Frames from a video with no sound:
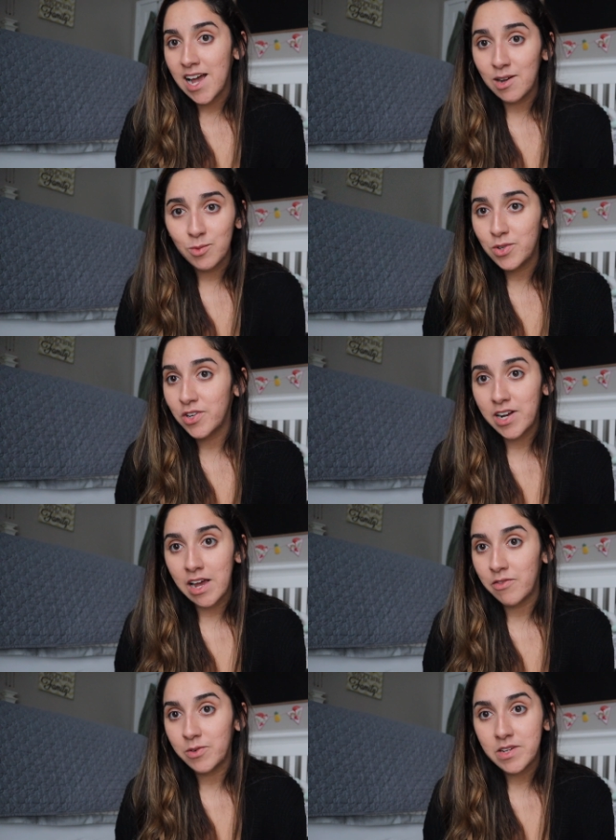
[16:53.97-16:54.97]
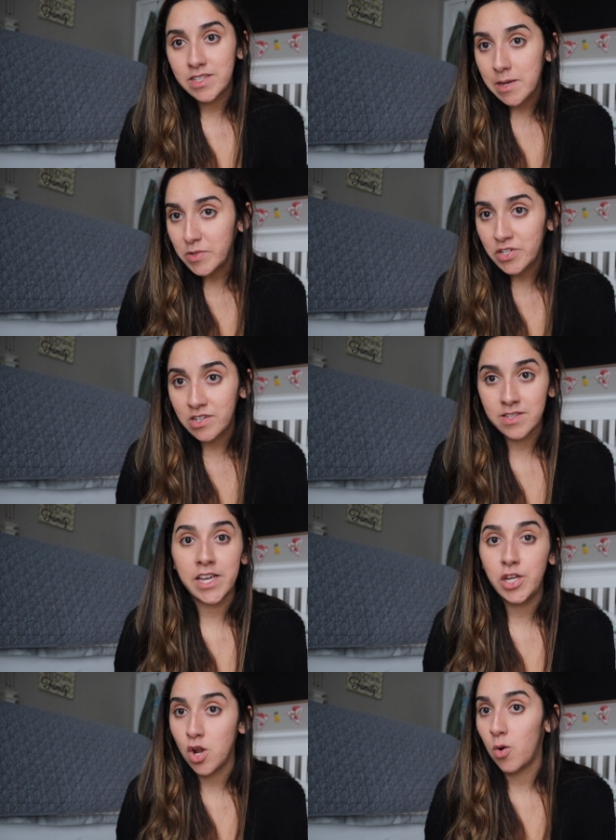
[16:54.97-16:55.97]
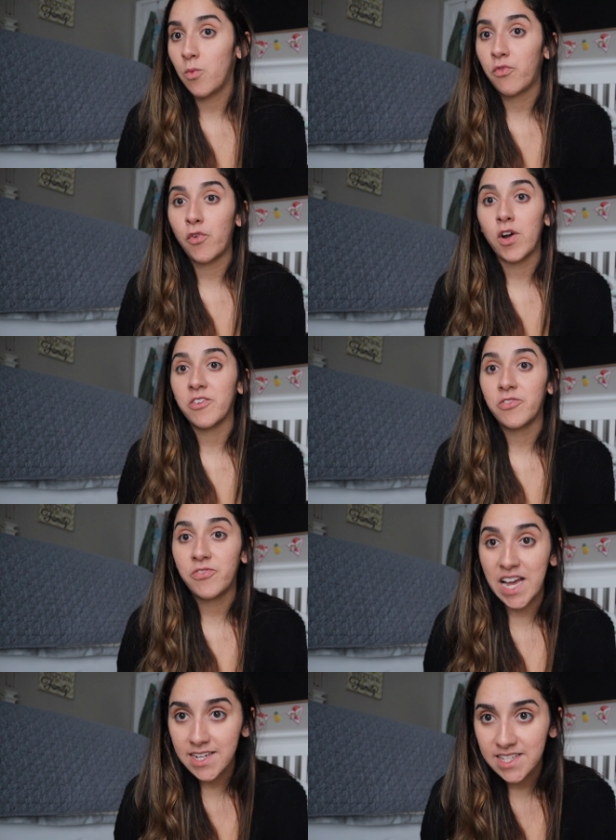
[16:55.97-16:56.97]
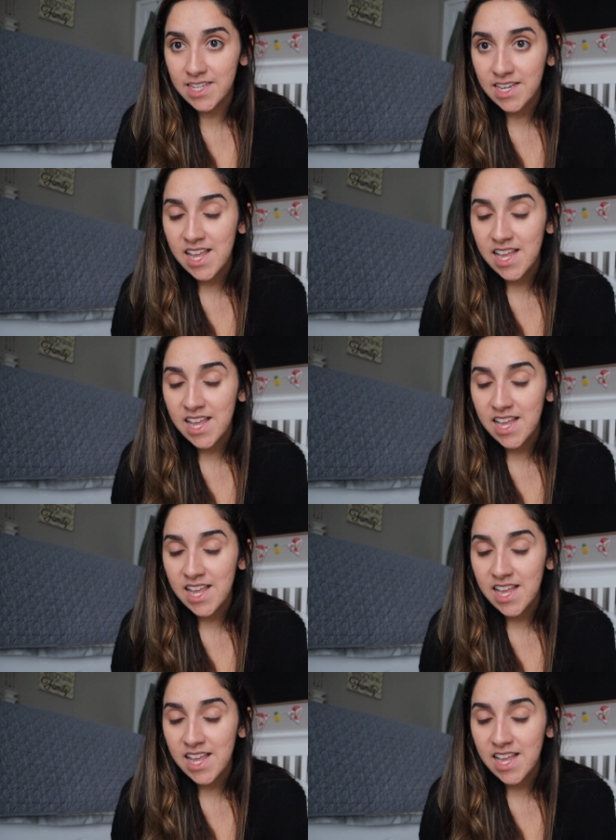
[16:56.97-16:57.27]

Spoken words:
I would not have a reception, because I know for a fact